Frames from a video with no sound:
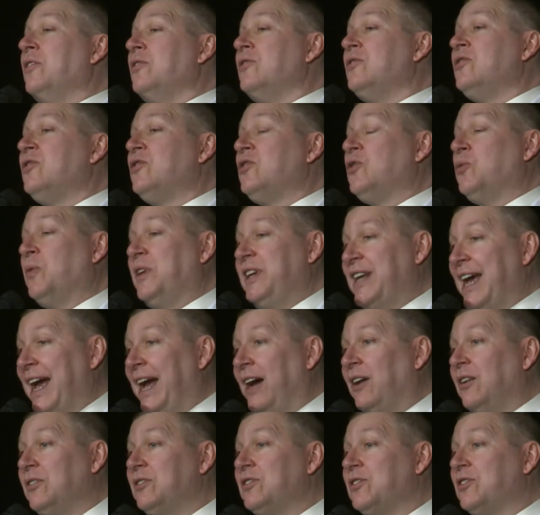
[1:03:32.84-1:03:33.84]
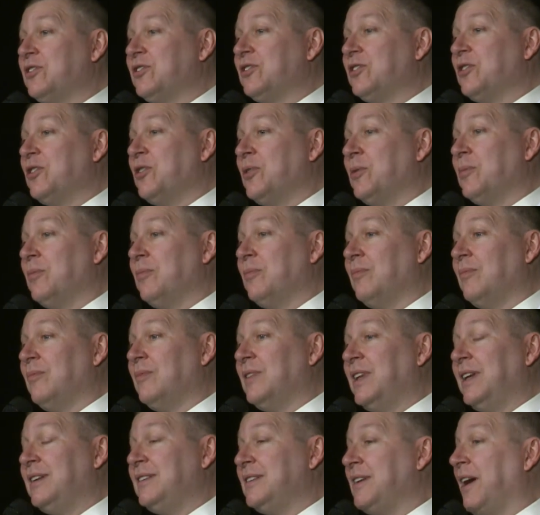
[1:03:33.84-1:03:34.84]
to announce
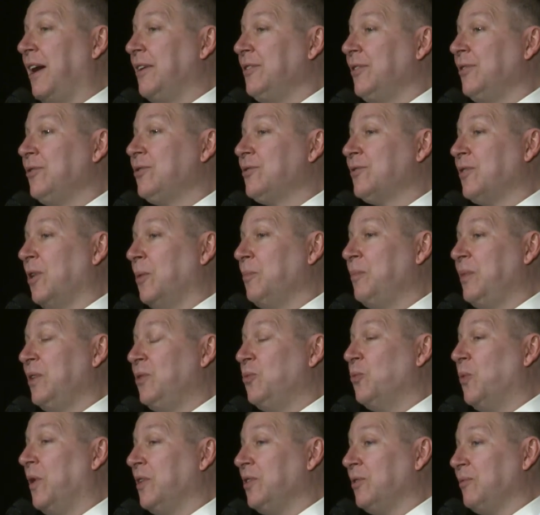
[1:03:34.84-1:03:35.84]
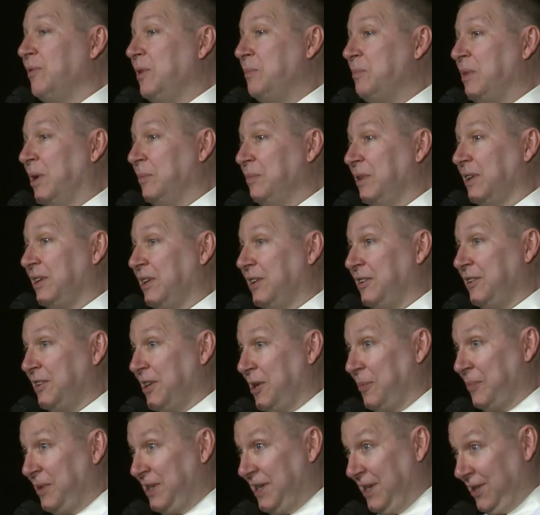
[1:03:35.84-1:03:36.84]
that Donald Trump had won the Republican
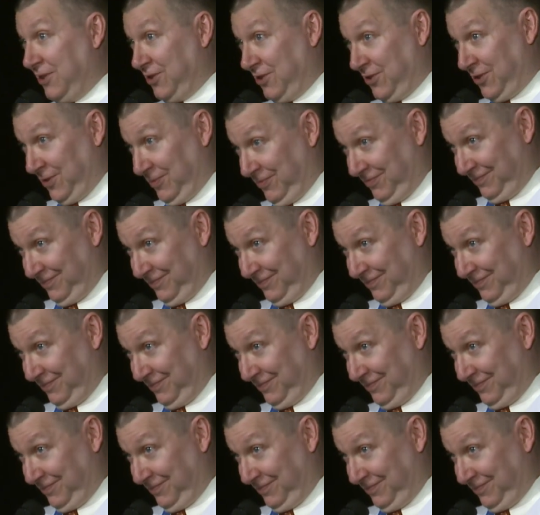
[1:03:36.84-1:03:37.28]
nomination.